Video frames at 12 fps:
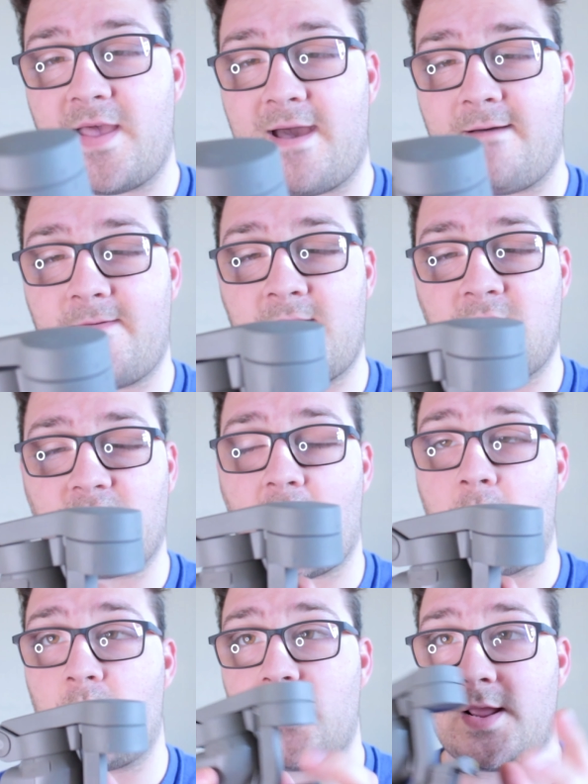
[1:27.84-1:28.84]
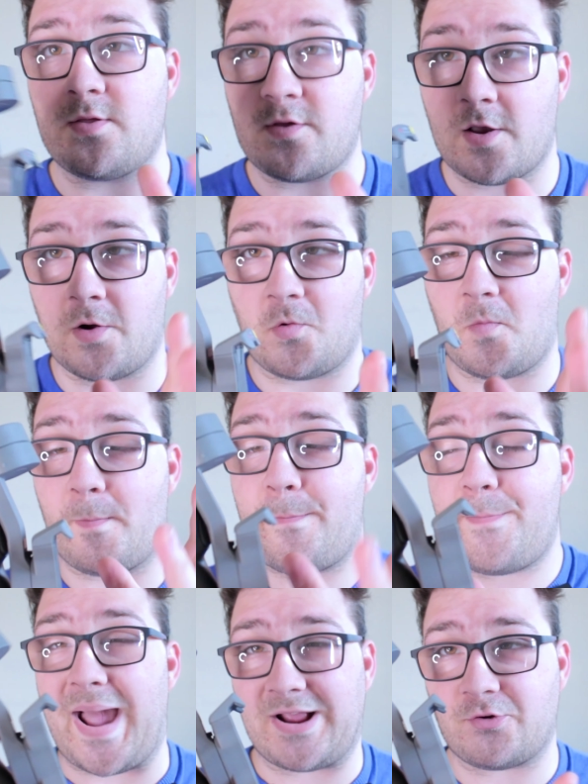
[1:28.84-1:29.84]
have its own internal
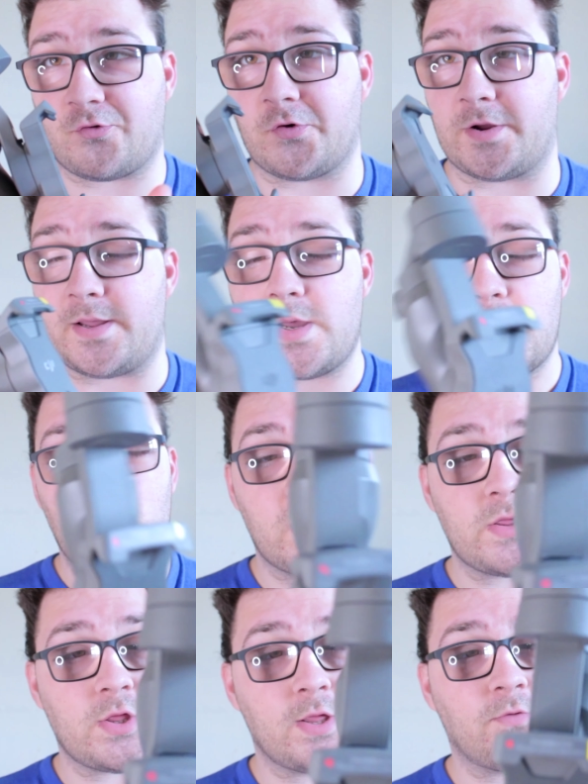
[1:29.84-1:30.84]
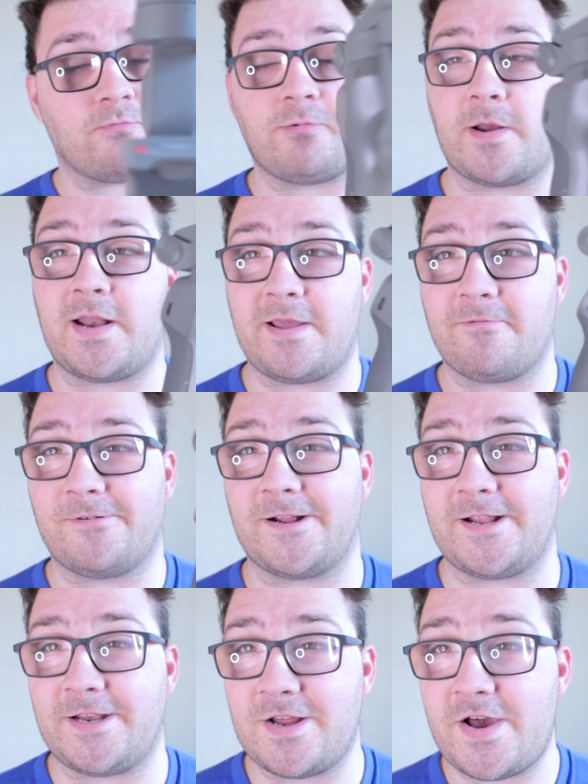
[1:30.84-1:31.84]
battery, which is really,
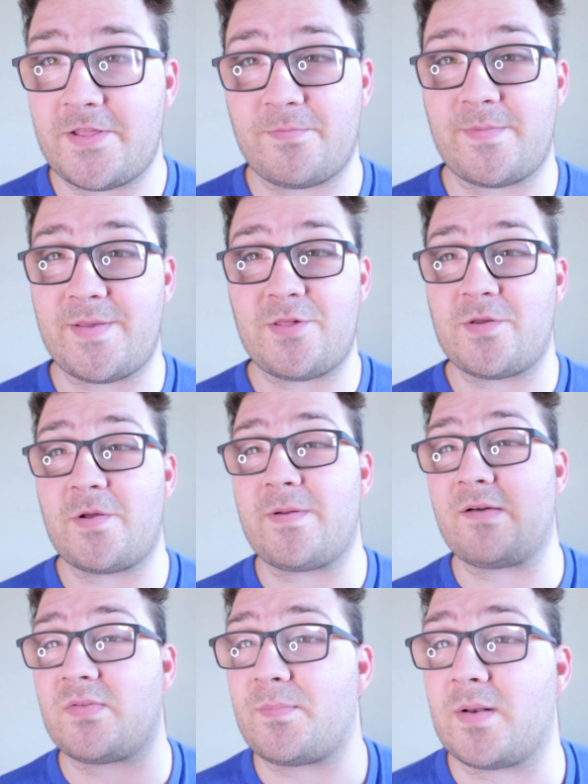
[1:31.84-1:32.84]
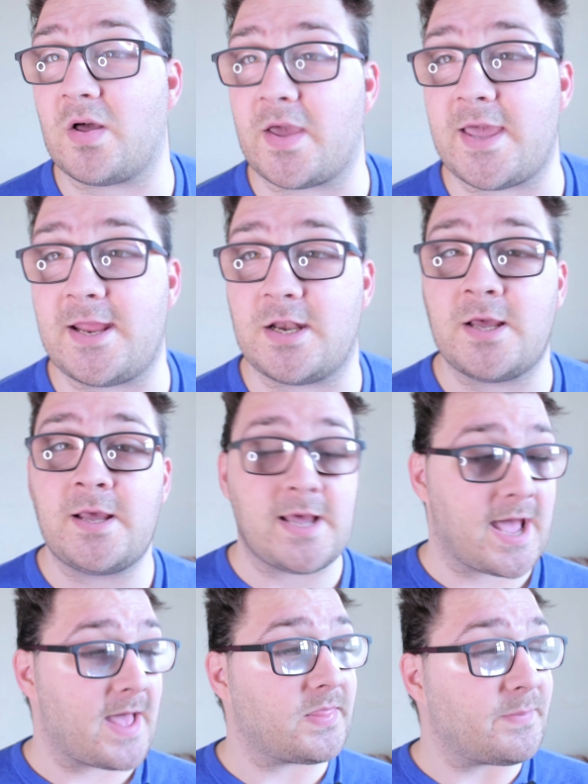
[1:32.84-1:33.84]
really nice. It means you don't have to plug it in.
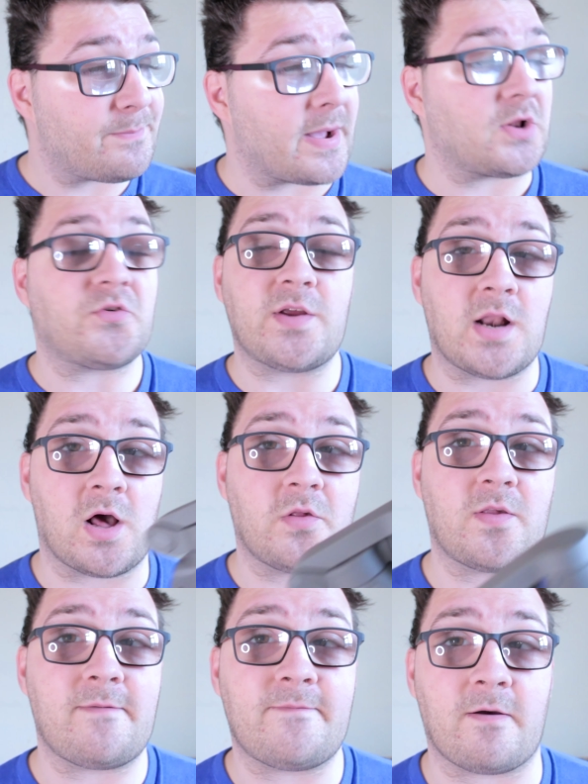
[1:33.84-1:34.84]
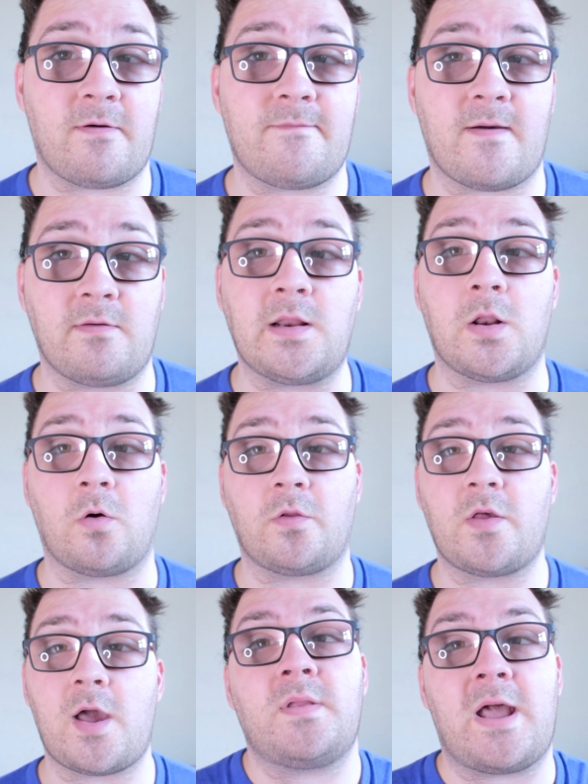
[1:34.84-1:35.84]
And the battery lasts a very, very long
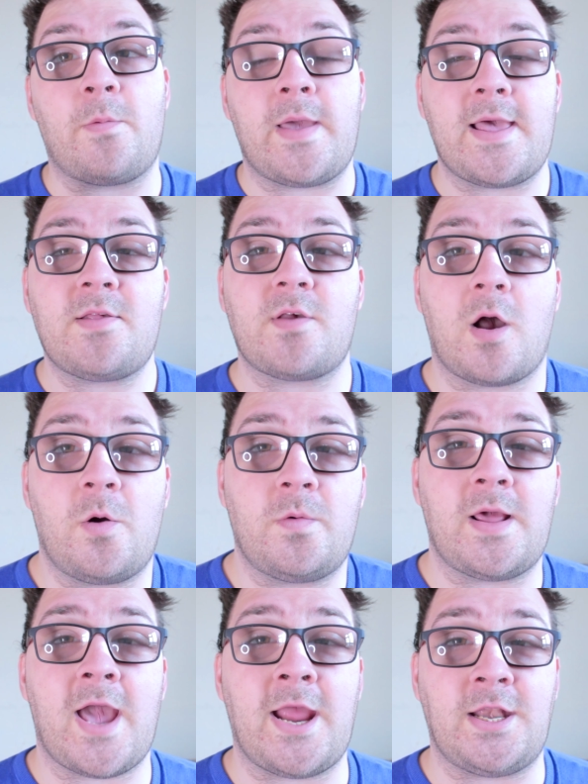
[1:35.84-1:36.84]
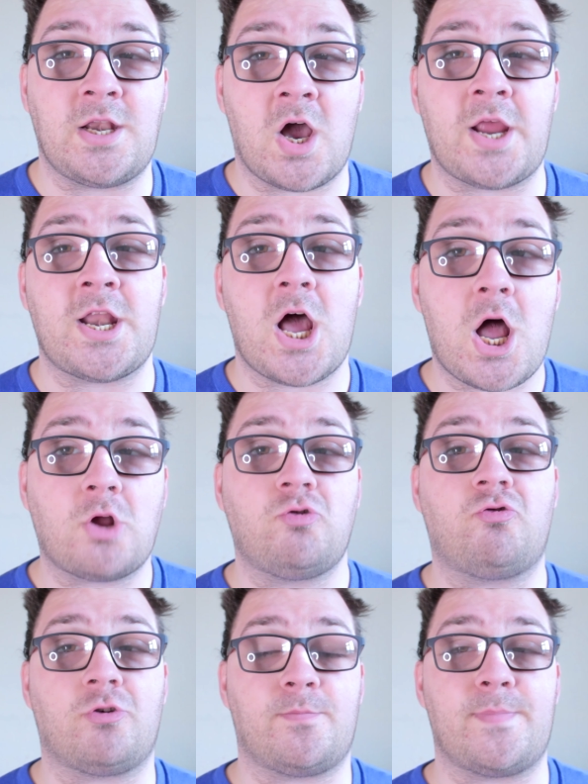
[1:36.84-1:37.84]
time. Now, it is only a
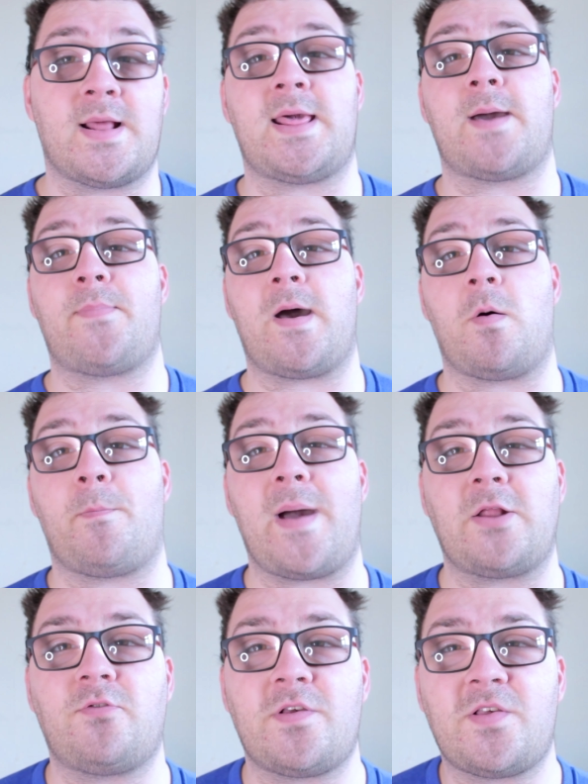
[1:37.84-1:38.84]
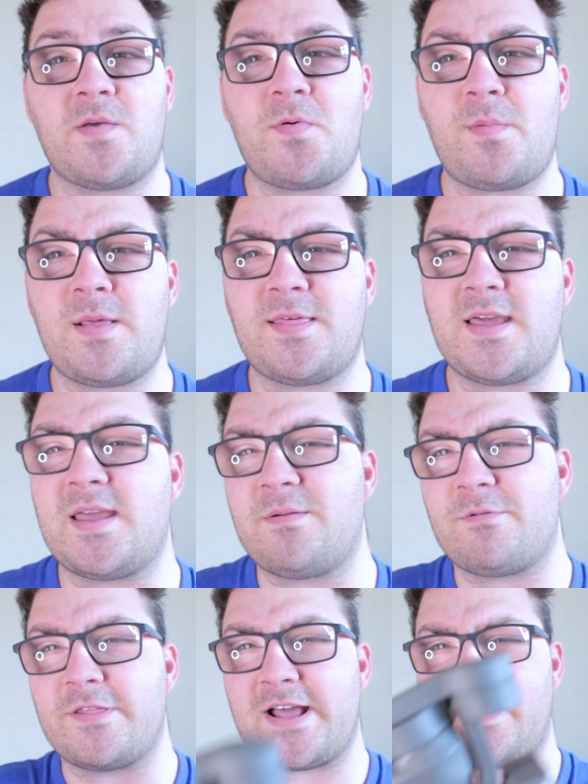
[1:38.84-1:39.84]
900 milliamp hour battery, so you're probably
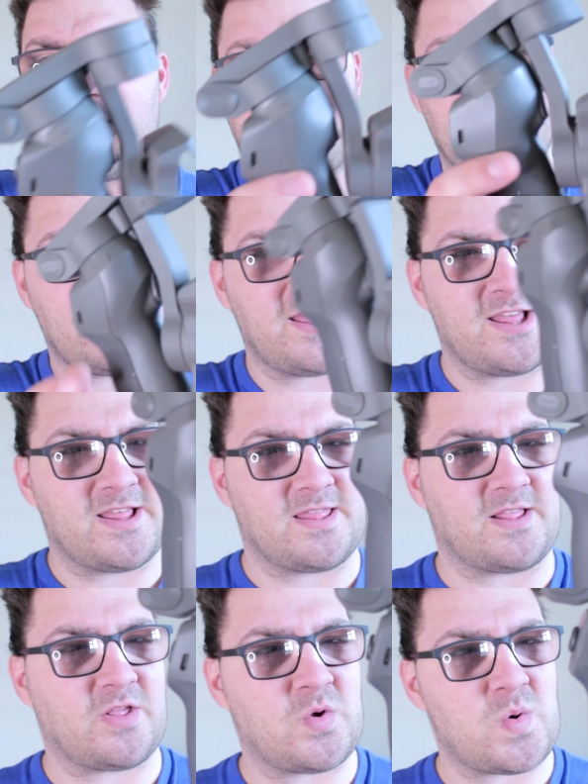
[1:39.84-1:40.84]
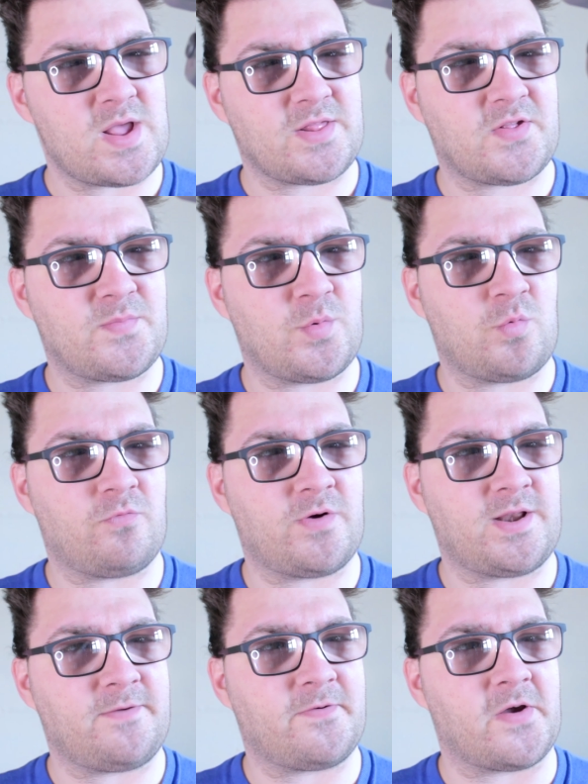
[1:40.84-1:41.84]
thinking, well, that's quite small,
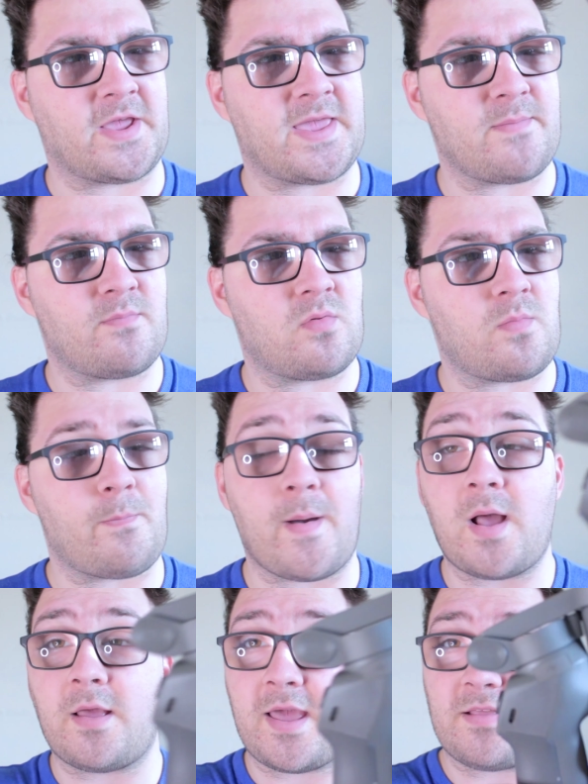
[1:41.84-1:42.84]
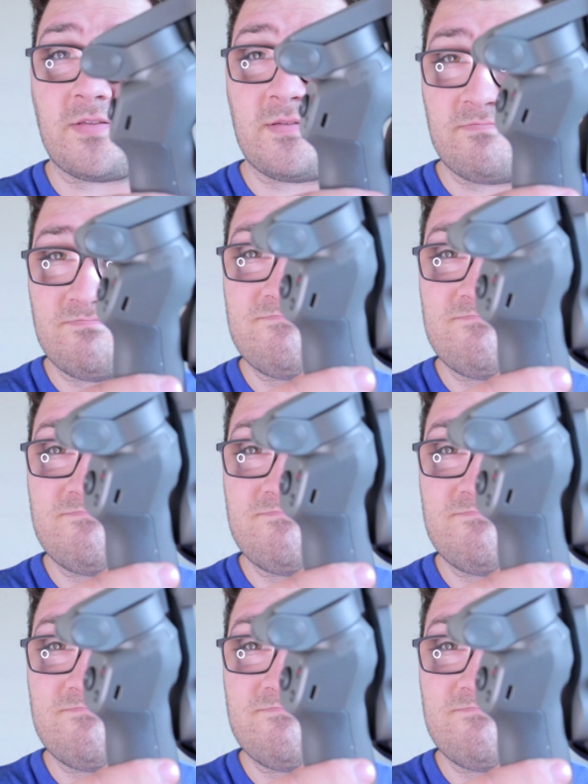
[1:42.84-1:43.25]
really, for a gimbal, but it's